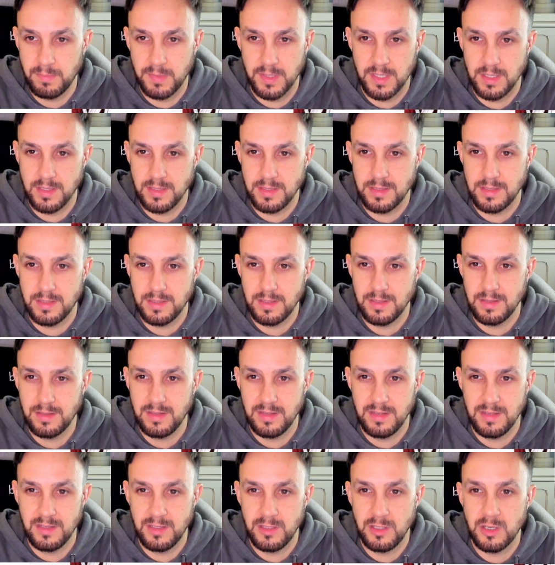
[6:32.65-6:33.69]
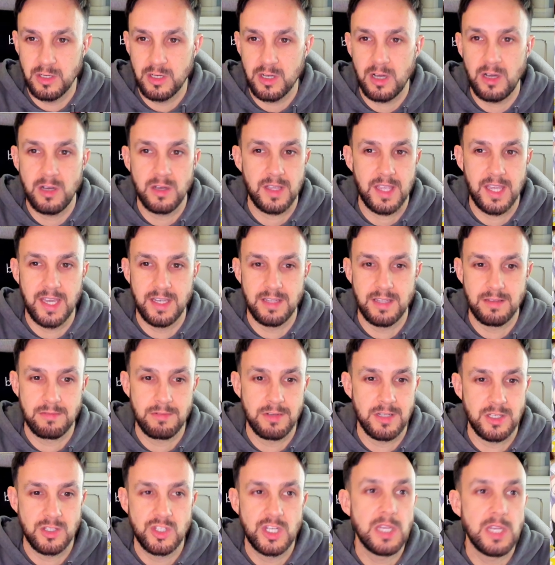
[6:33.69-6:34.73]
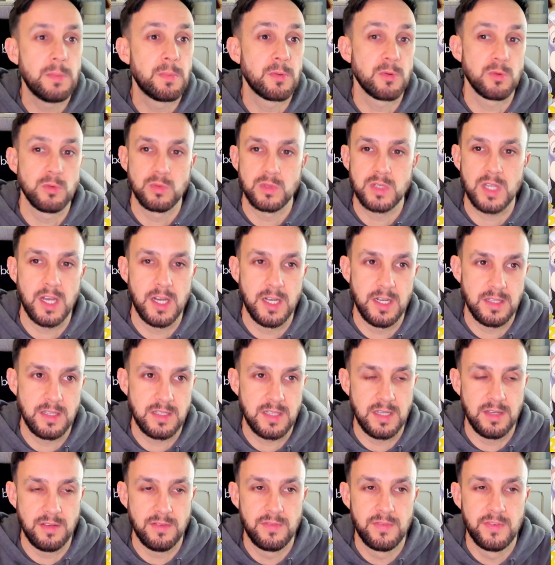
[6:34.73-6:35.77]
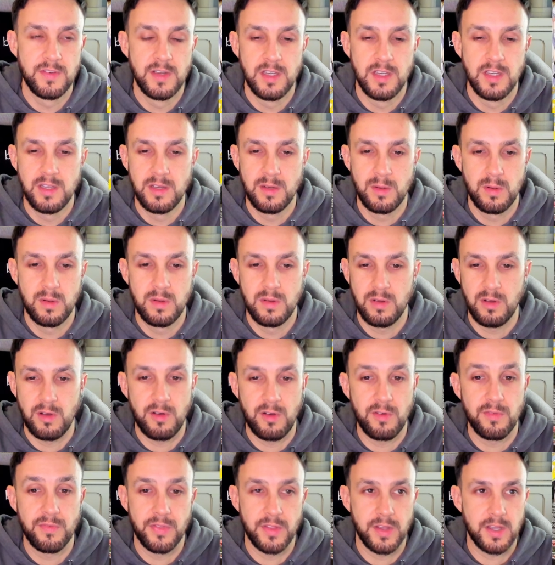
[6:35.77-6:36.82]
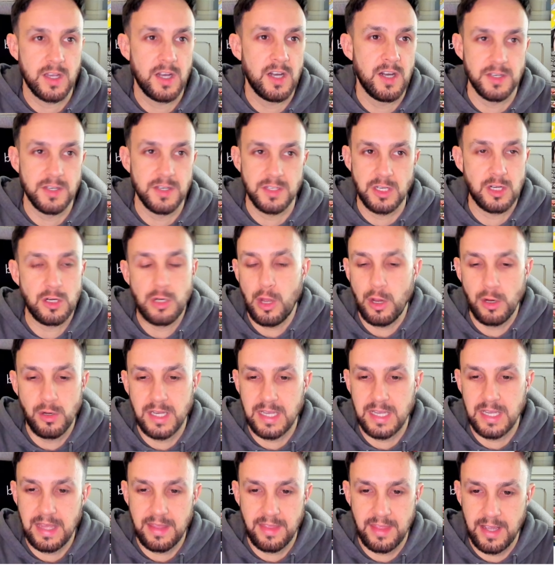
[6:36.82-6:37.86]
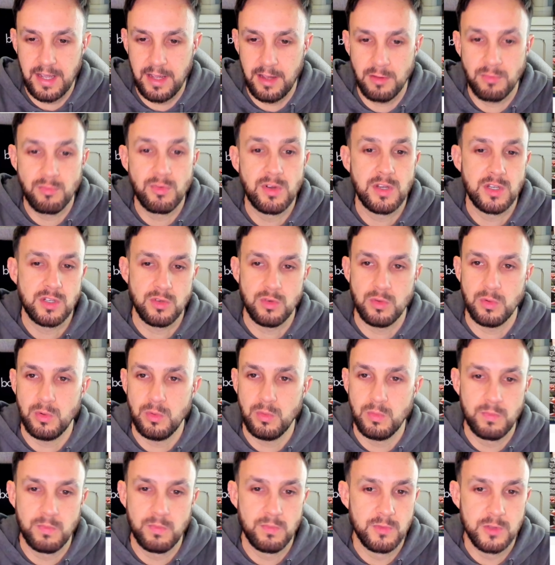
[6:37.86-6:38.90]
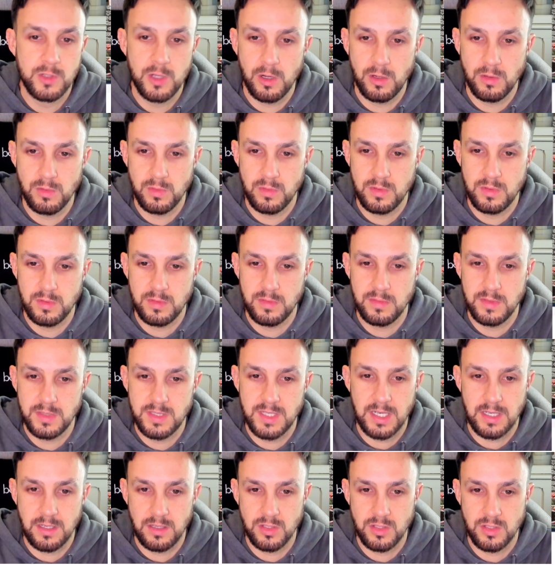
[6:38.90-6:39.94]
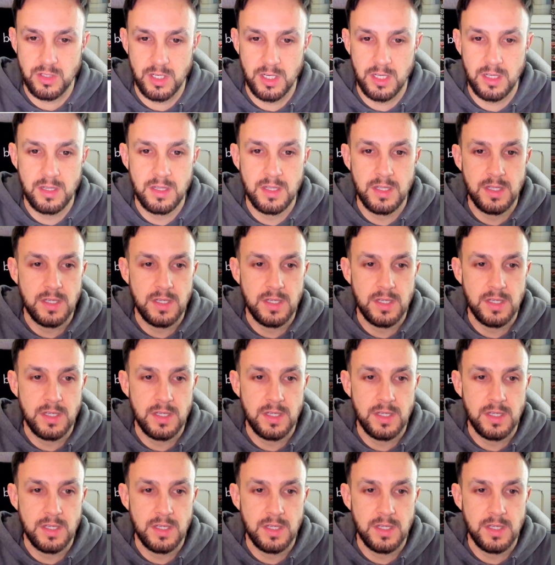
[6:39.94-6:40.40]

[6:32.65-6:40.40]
Because you can't get a cheaper alternative of the card. You can only get that original gold signature.